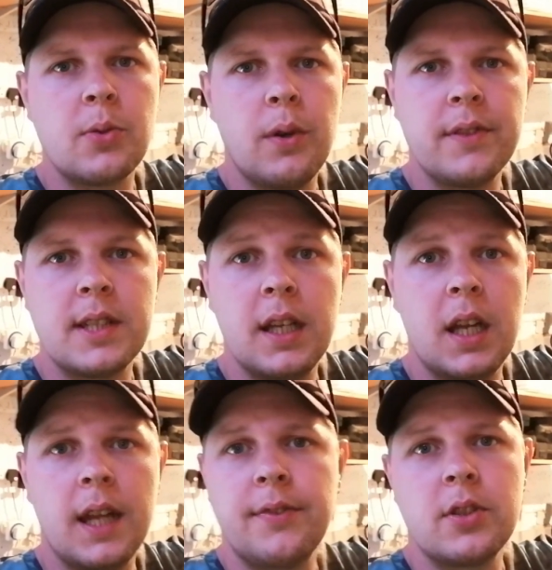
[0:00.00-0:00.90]
So obviously
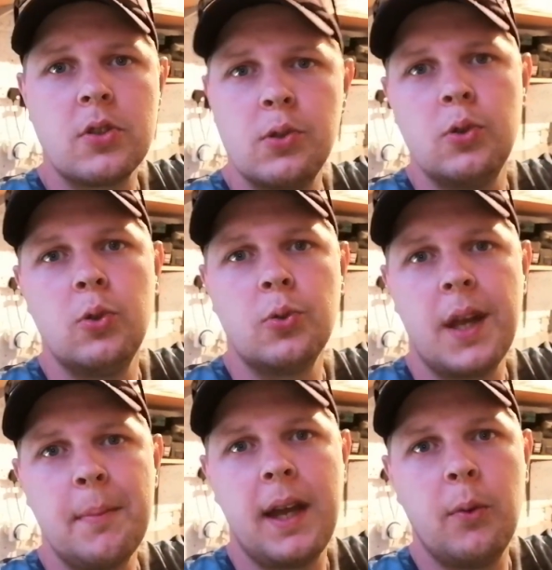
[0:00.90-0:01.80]
I'll have to sort all
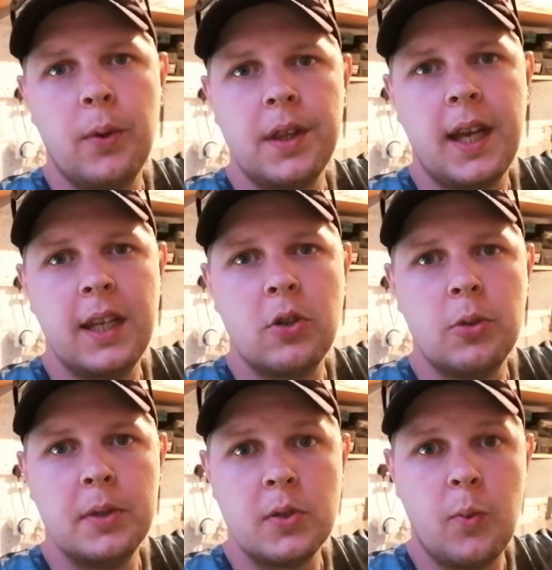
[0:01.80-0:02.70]
them out when they
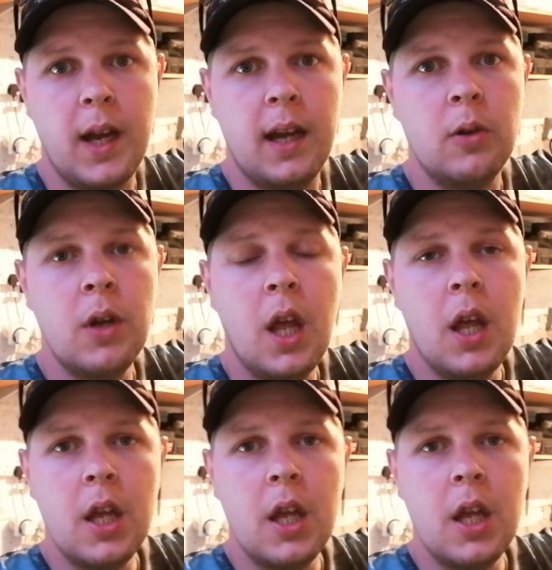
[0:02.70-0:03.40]
come as well.